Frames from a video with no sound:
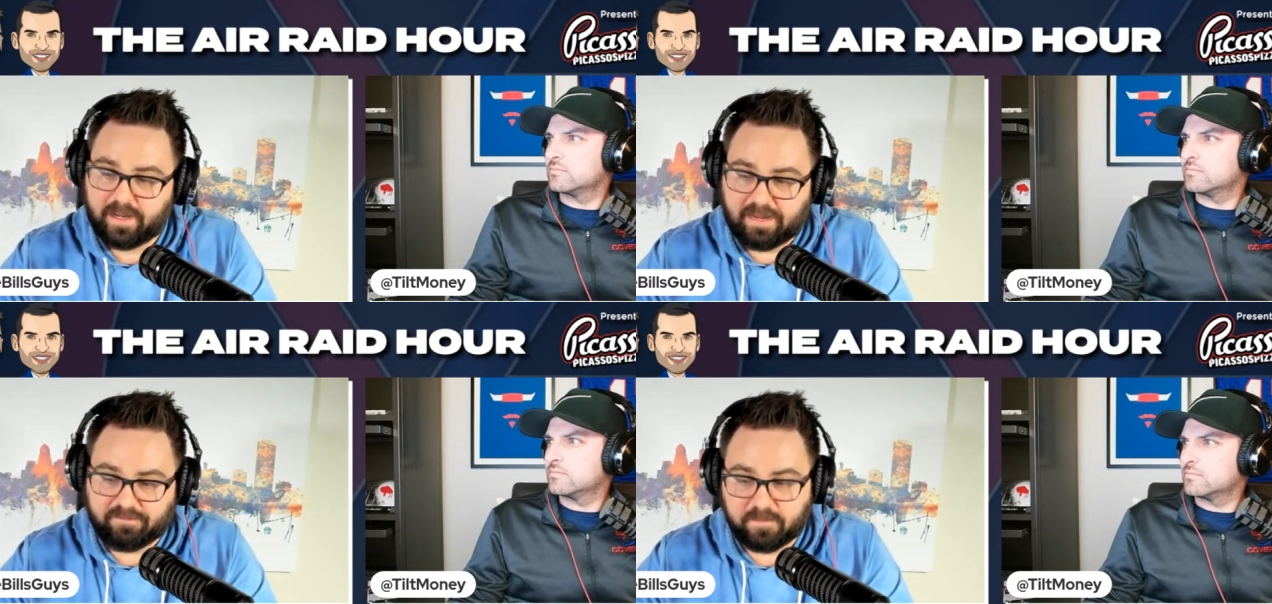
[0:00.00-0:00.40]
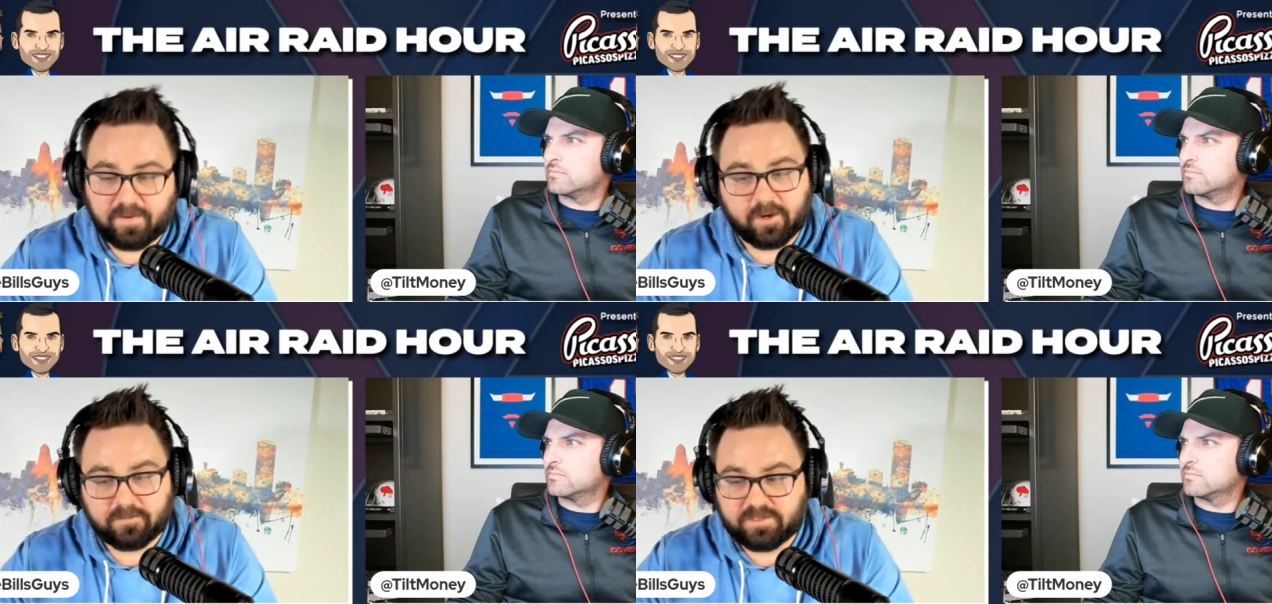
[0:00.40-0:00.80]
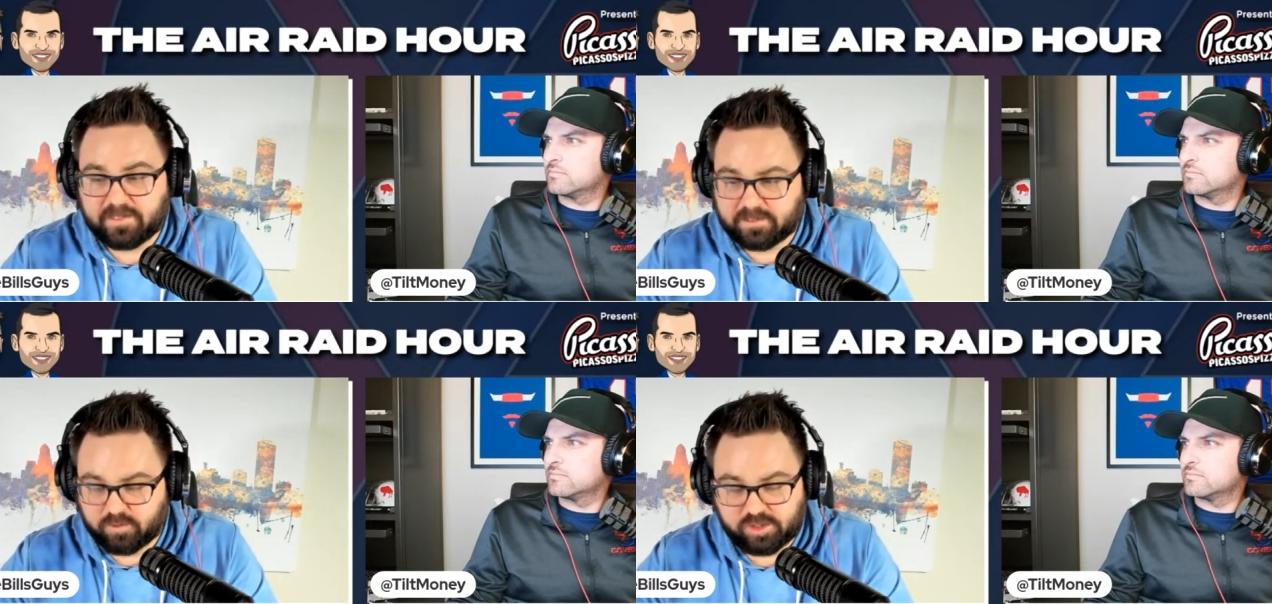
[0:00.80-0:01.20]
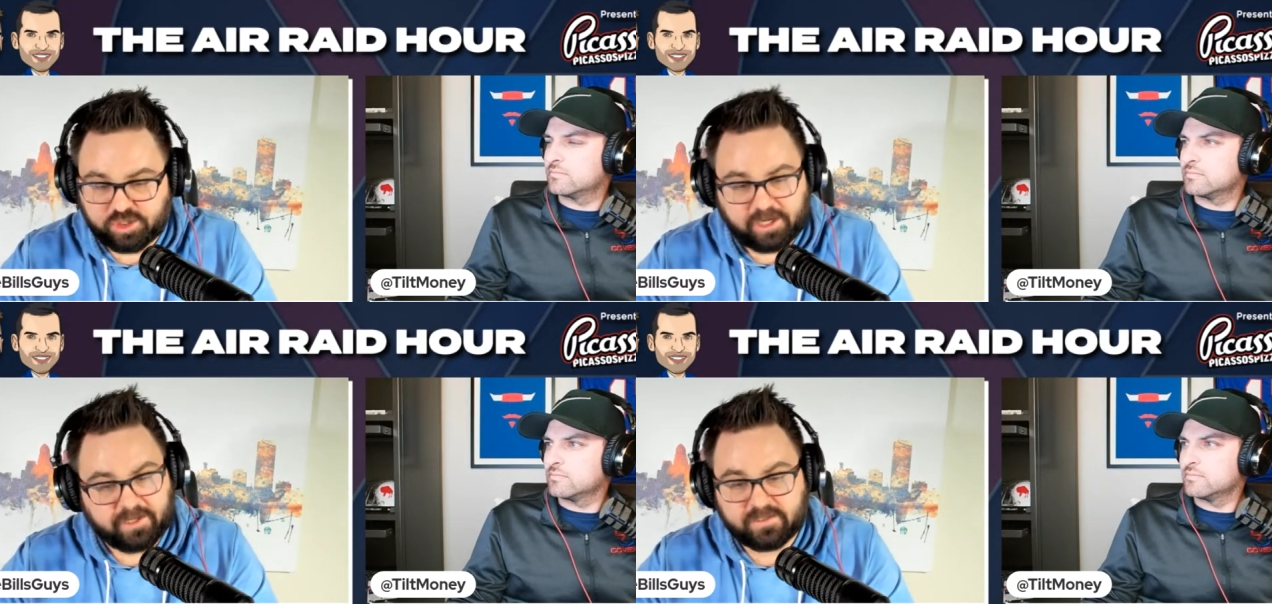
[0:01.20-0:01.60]
Speaker 1: If the pick comes in, it's Chris
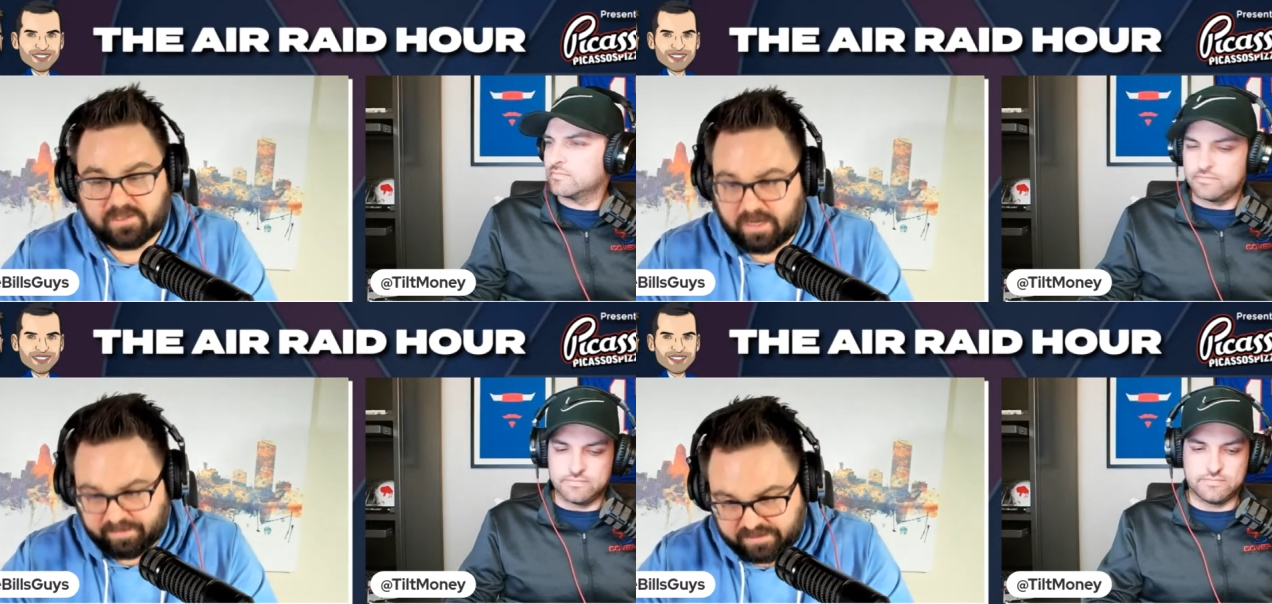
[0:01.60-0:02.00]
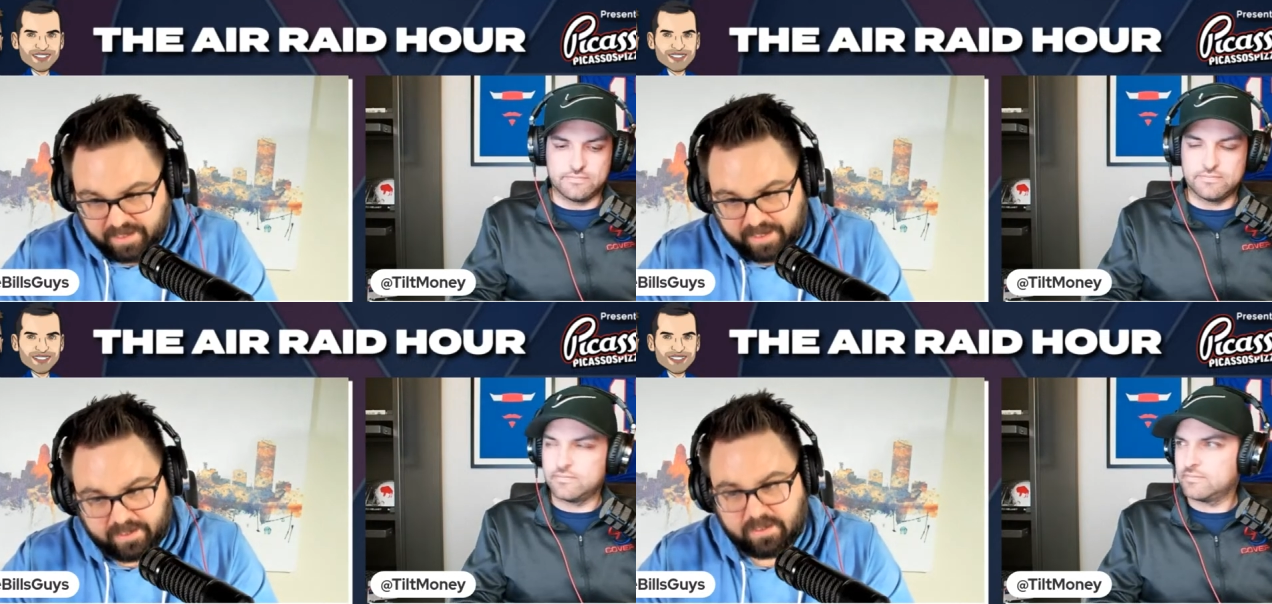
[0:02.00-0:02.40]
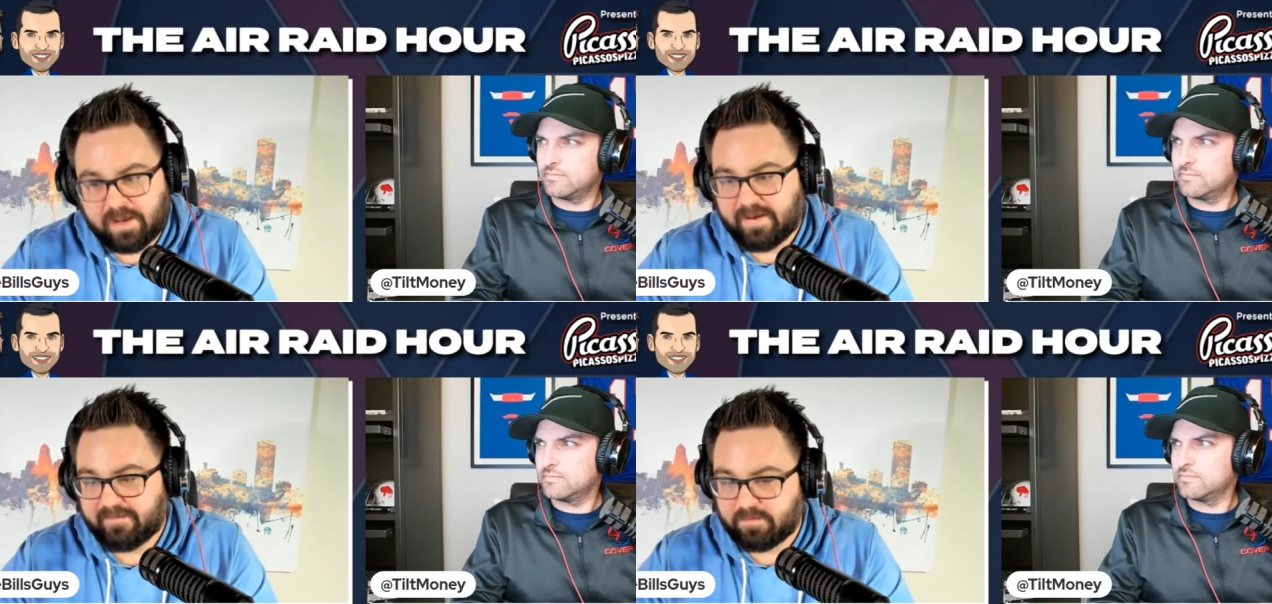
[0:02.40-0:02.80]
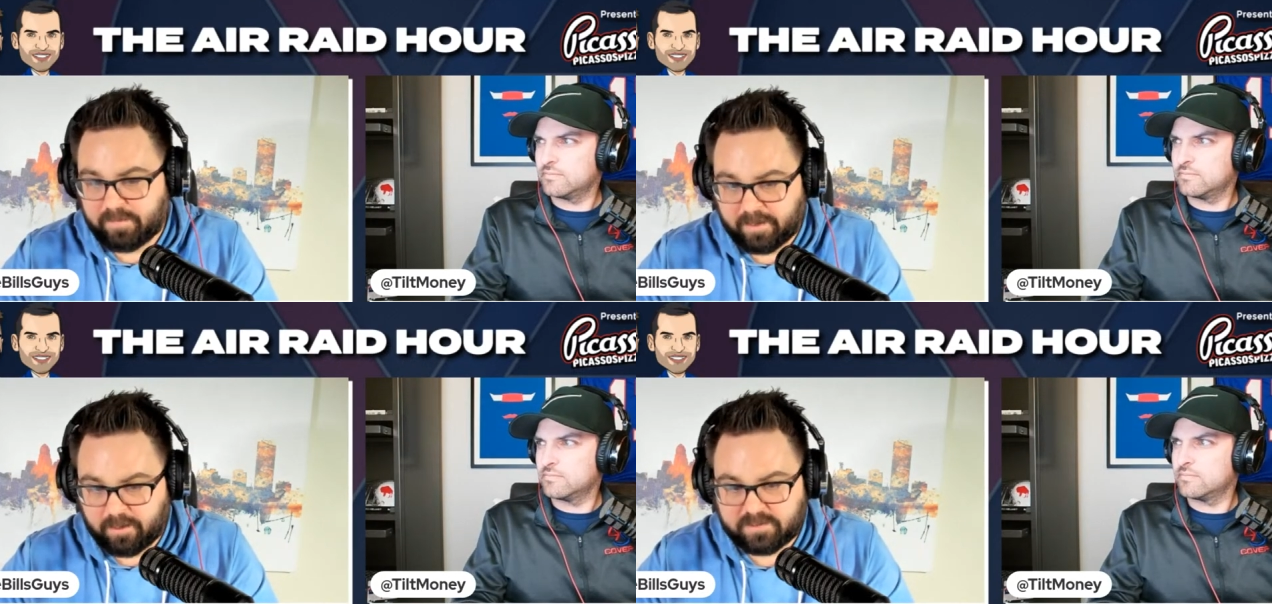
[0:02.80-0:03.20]
Jenkins, I'm excited. If the
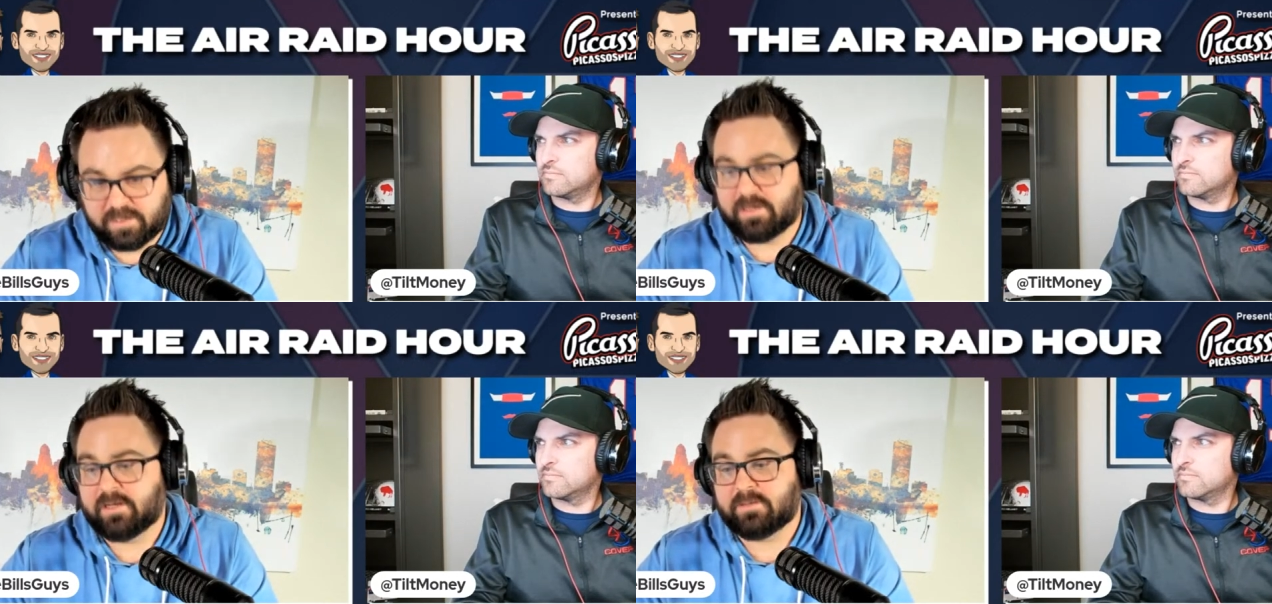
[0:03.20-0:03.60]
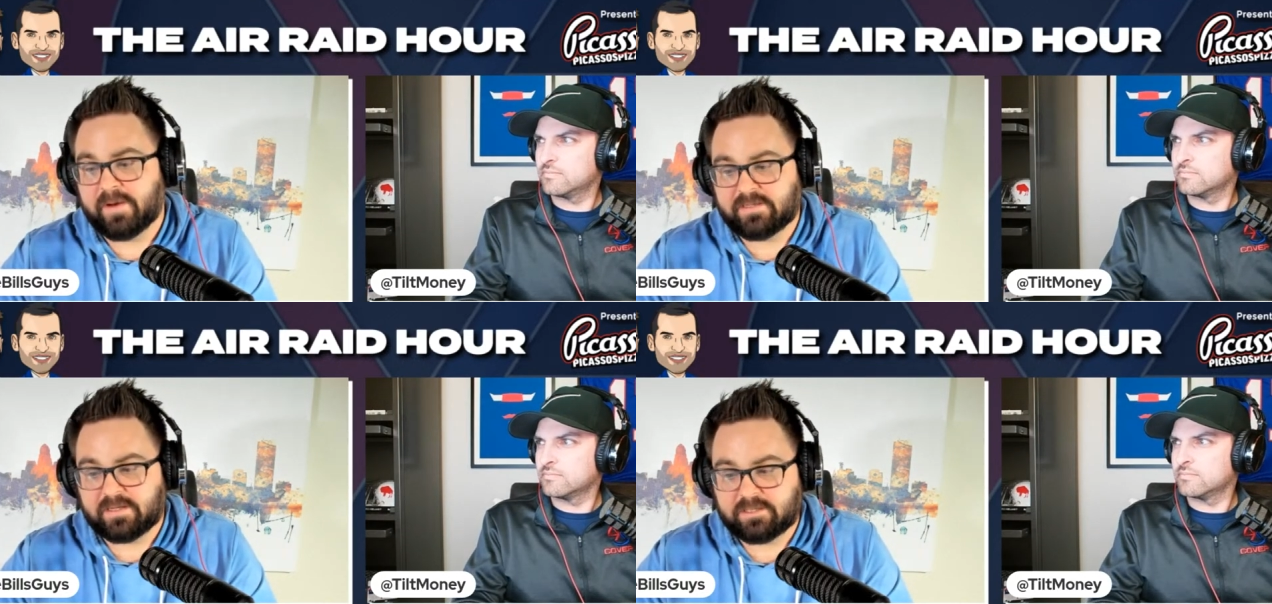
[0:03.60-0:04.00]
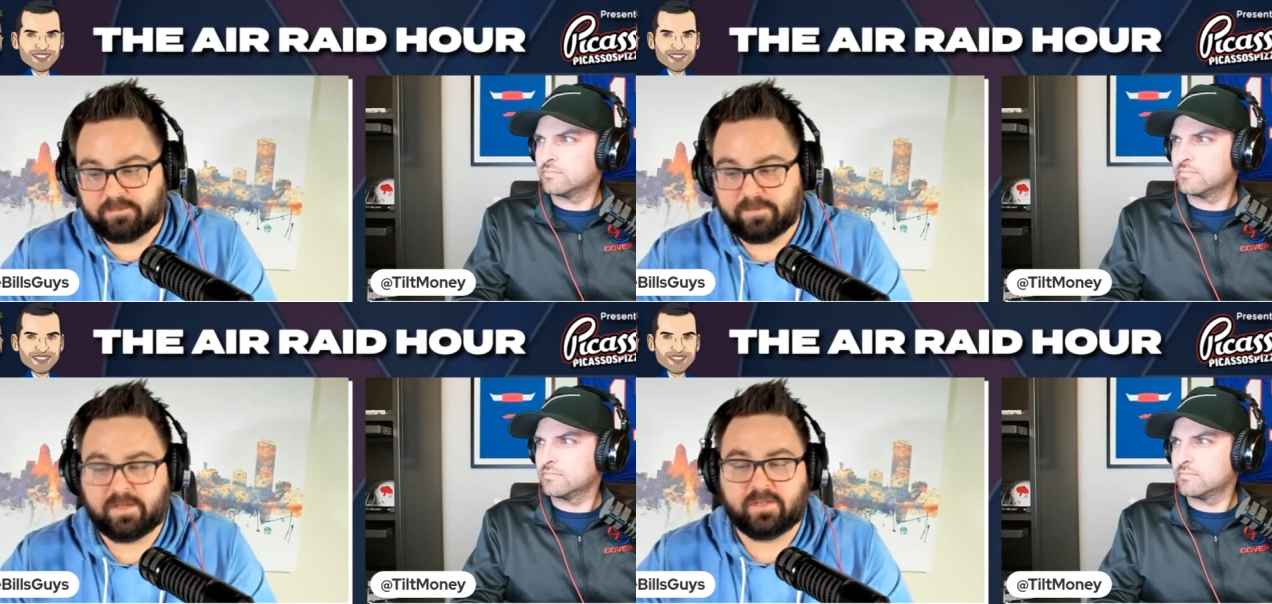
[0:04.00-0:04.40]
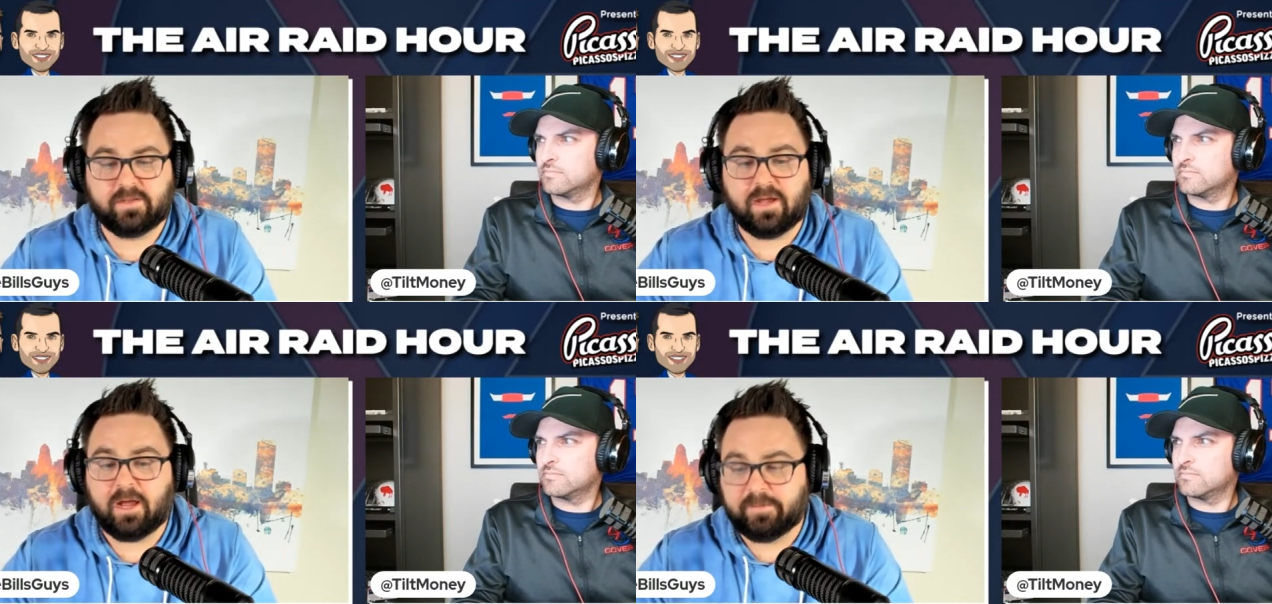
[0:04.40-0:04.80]
pick comes in and it's Mason Smith,
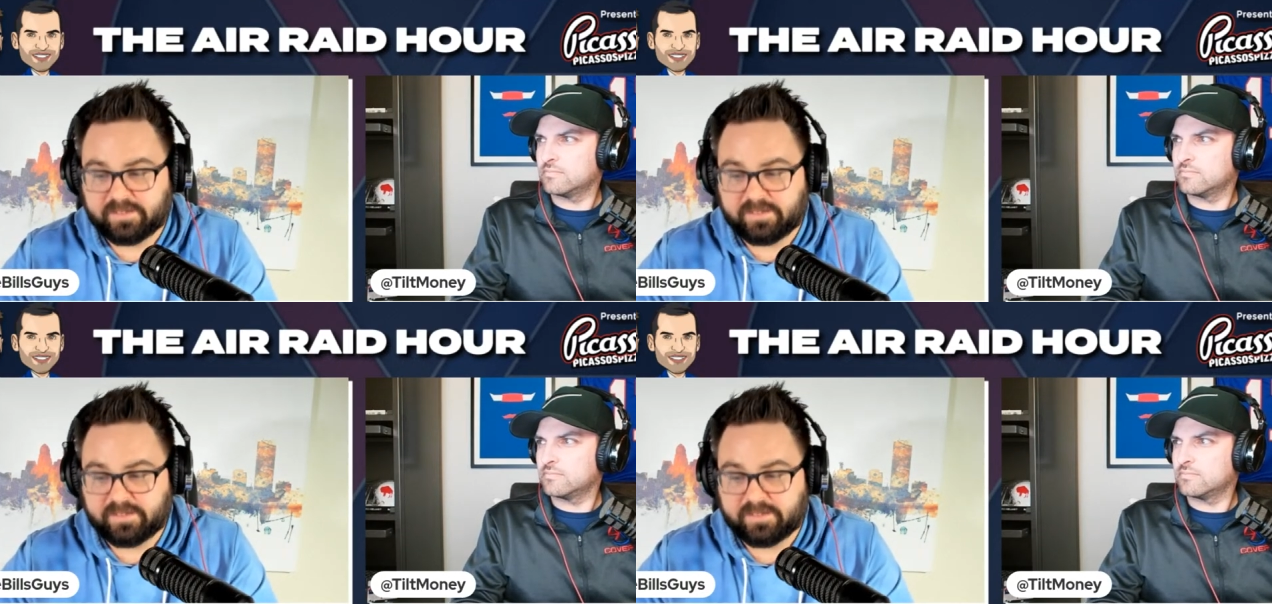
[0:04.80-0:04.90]
I'm